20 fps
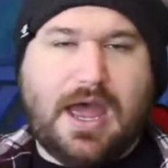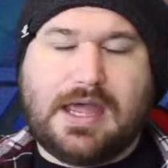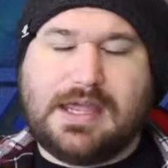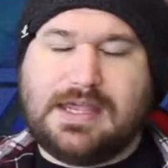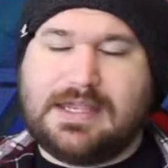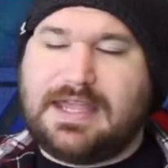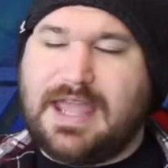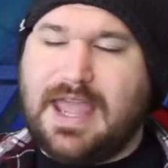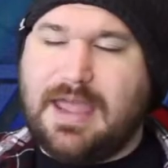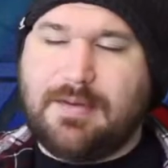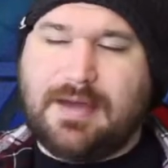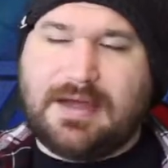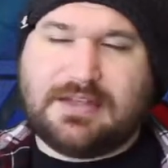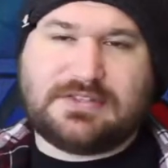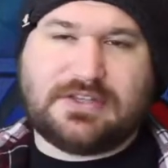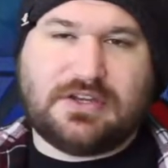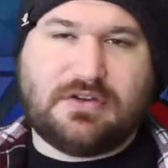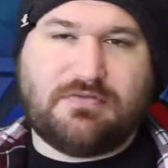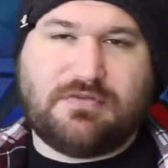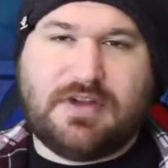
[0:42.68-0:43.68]
He came
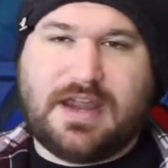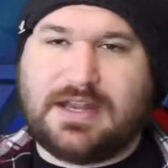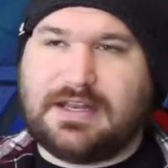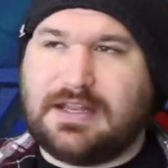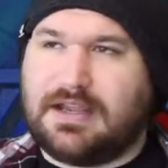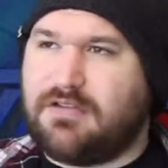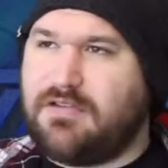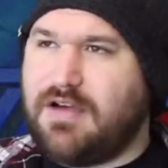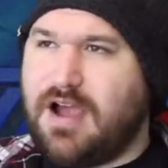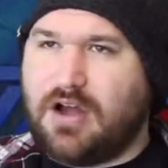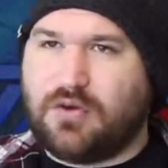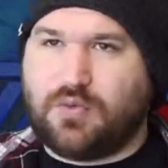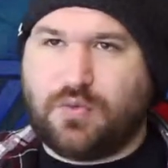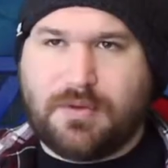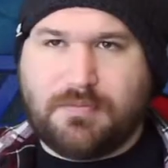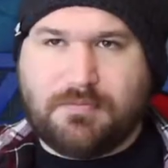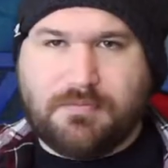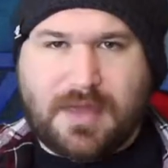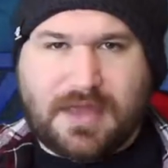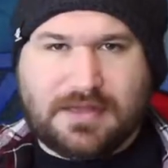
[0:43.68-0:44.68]
out of the ring, the crowd
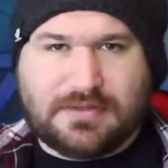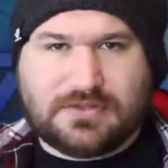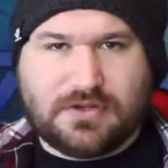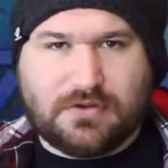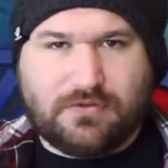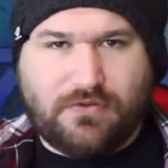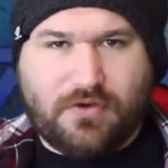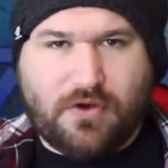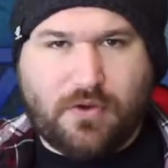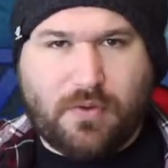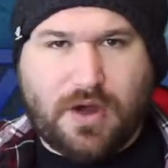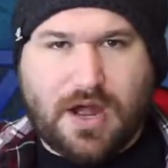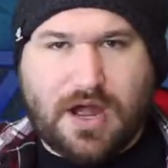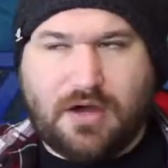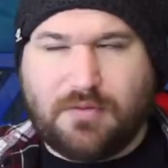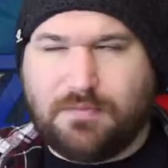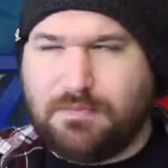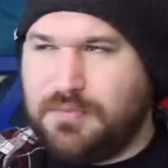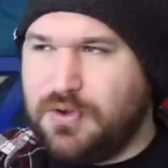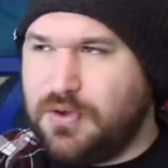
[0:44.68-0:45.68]
went mental for a
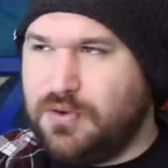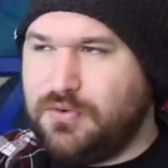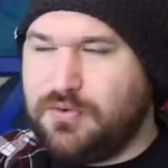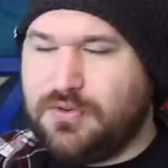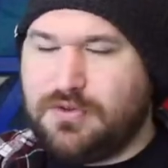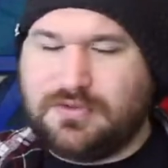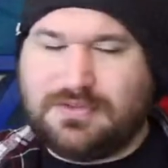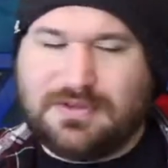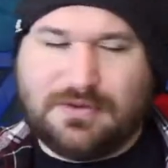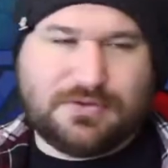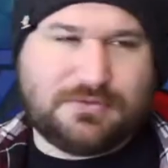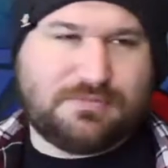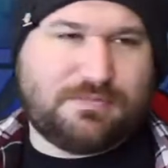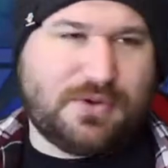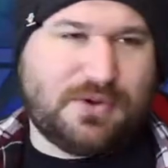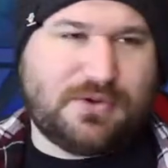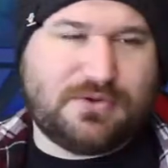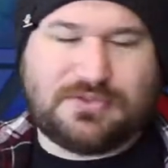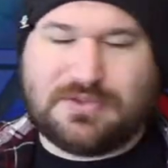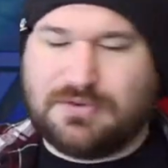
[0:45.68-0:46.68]
while, there was
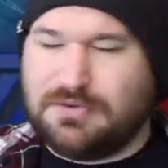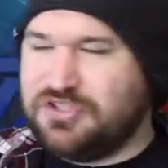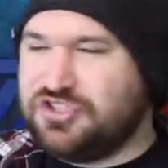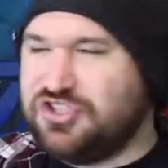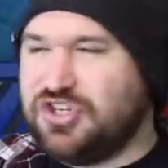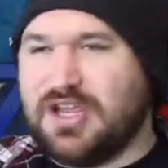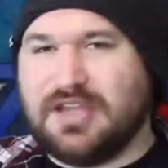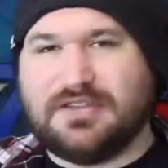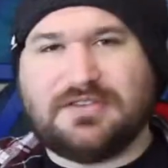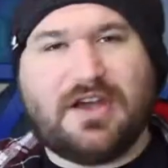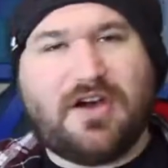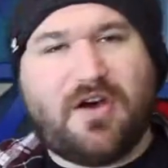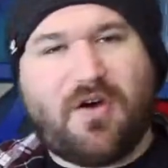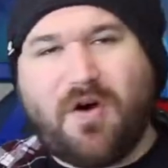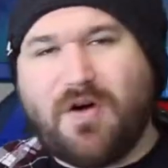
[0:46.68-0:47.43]
boos, there were cheers,